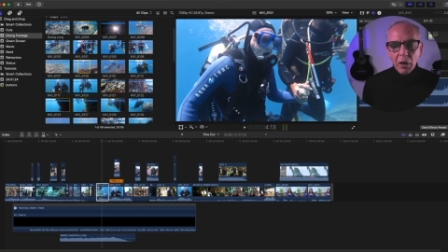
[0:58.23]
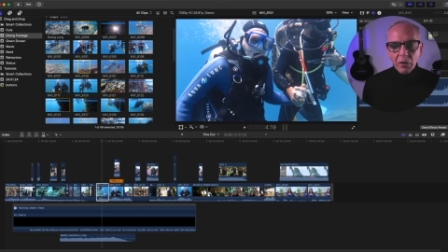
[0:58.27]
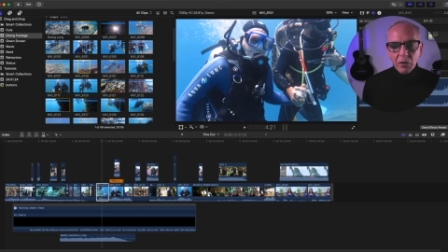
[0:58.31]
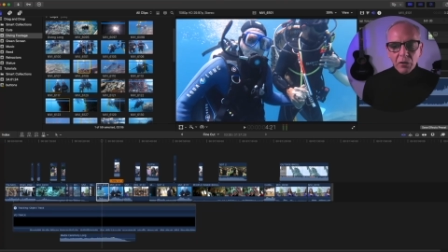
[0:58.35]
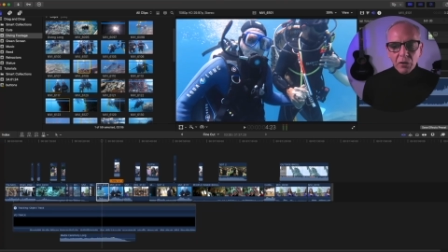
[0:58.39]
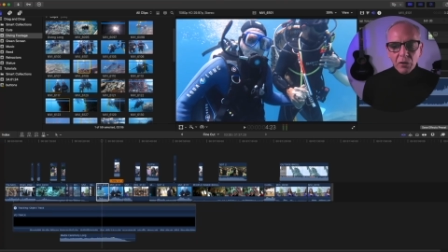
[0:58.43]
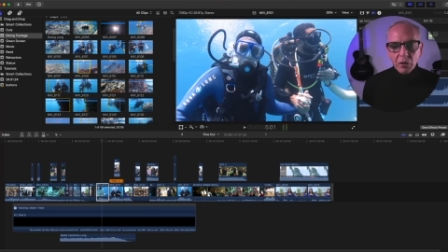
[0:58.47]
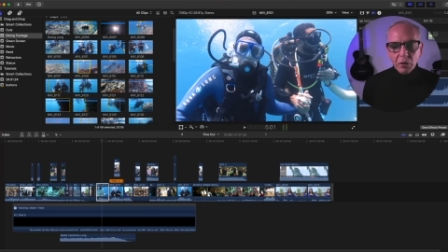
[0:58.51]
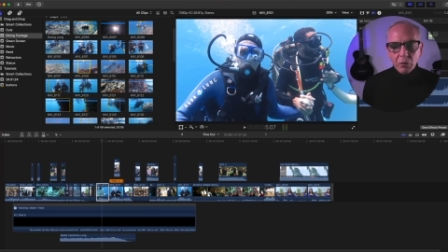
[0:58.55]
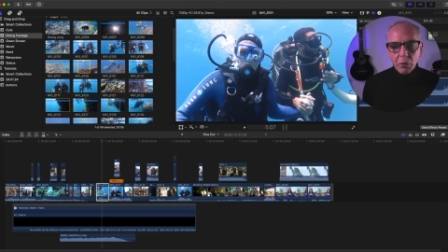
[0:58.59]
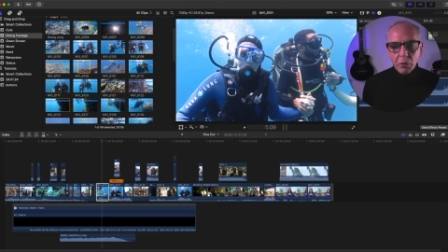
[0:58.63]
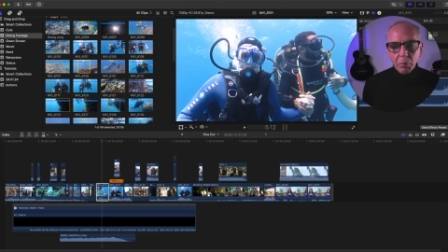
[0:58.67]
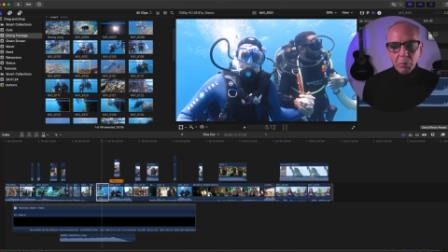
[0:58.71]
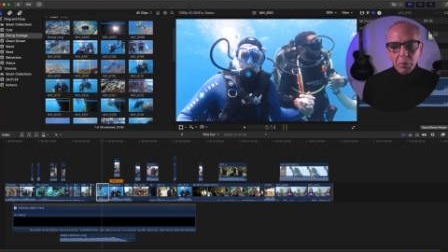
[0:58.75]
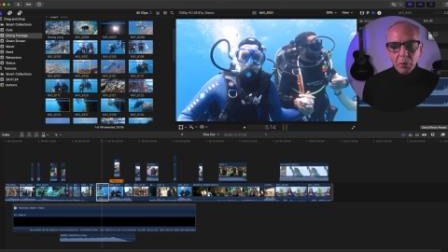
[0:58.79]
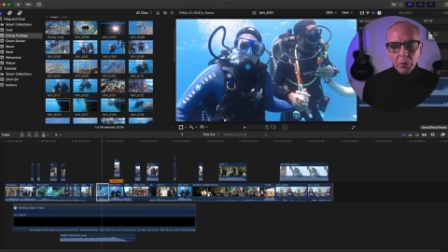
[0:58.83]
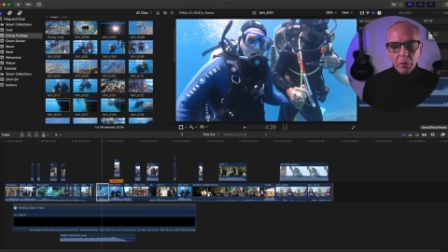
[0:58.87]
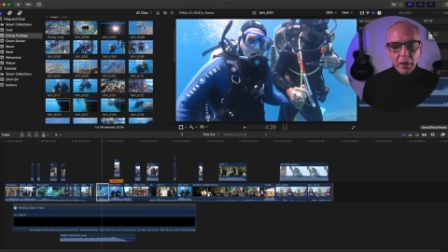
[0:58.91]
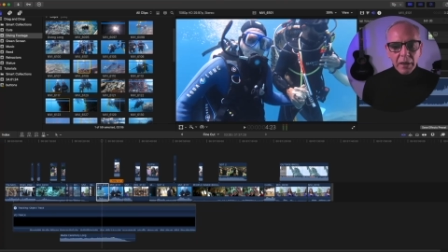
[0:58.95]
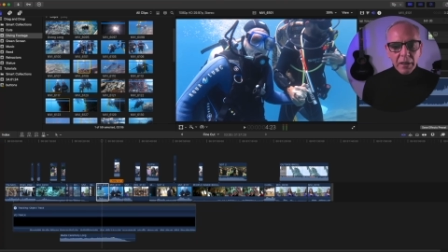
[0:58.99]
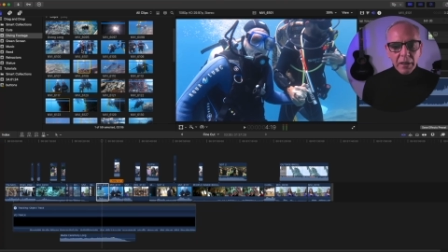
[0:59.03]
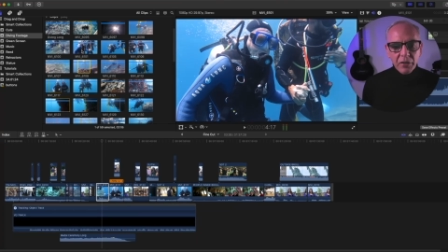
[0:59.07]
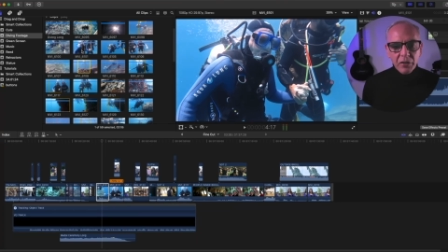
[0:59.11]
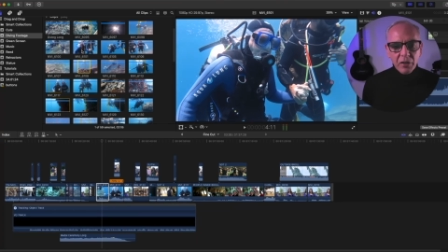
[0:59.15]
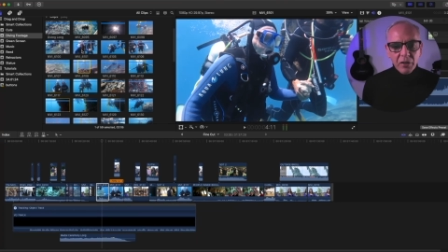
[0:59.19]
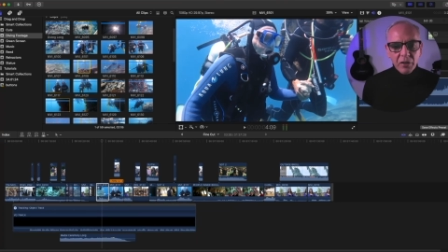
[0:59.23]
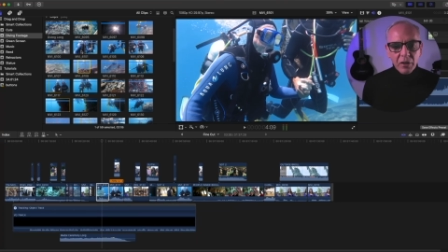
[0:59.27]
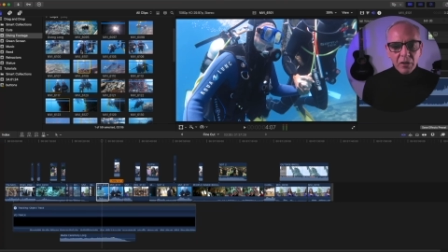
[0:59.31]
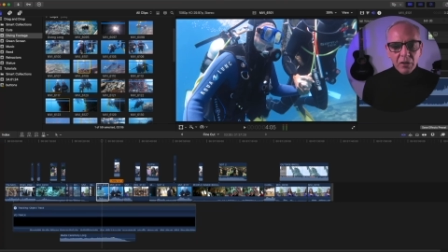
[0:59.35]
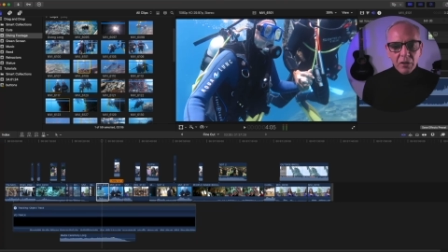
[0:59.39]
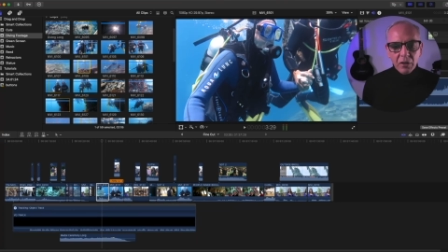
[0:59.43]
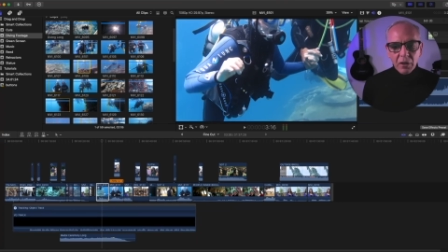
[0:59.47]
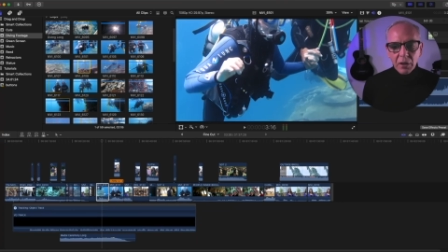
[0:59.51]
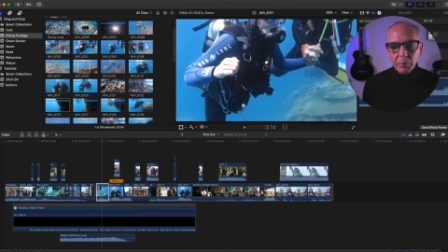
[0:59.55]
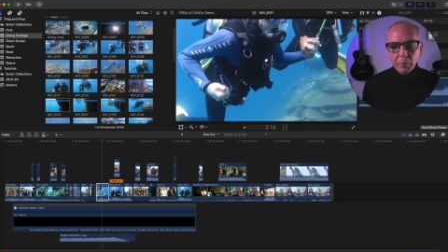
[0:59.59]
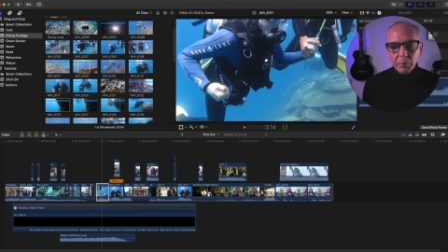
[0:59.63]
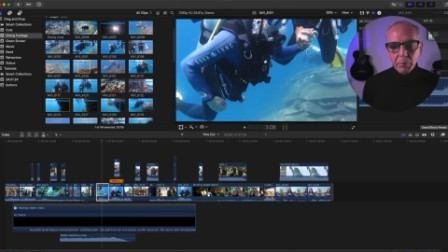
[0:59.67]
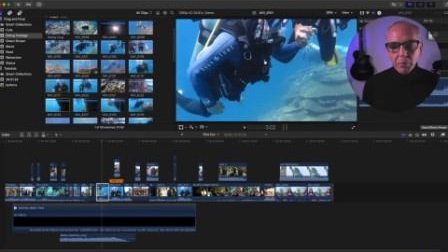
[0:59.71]
to replace a
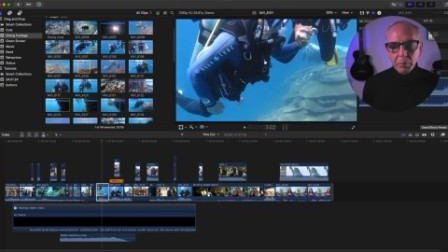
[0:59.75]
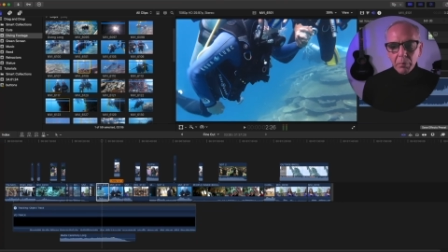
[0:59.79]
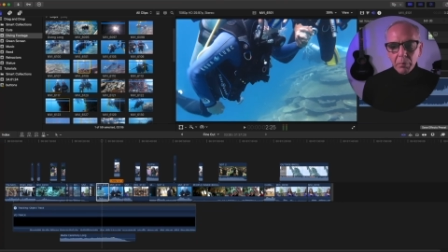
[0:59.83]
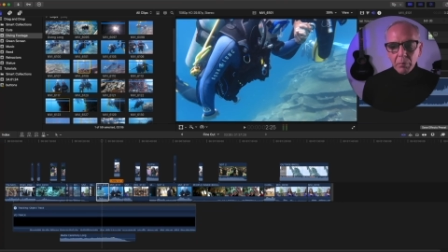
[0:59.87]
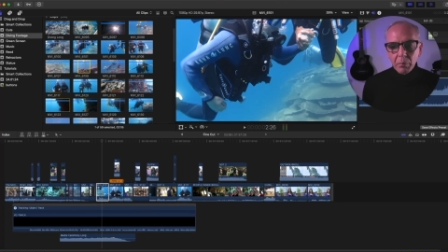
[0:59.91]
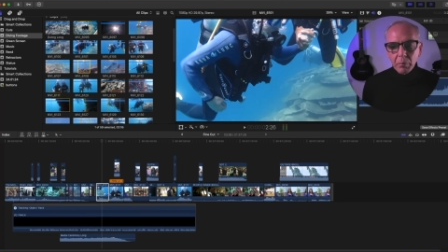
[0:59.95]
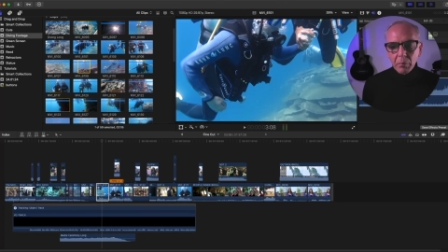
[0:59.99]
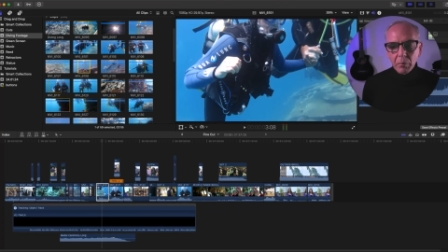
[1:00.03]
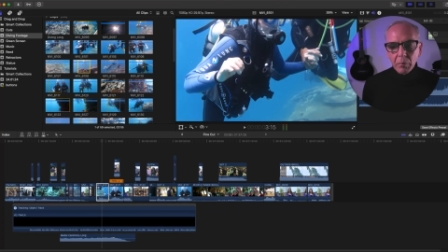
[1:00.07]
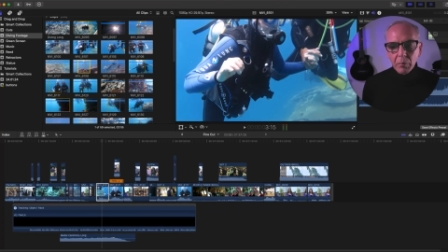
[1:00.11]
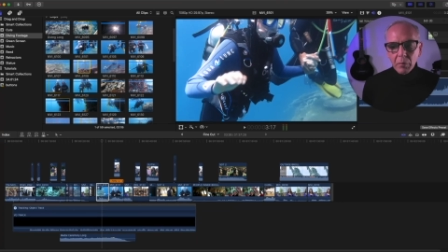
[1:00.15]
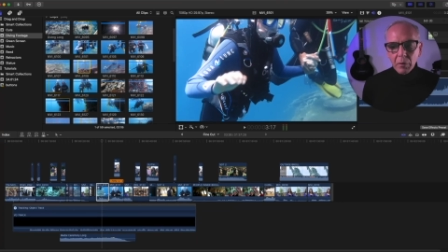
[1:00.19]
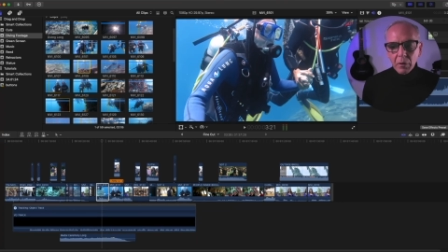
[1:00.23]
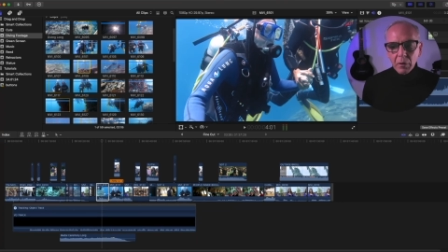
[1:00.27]
clip I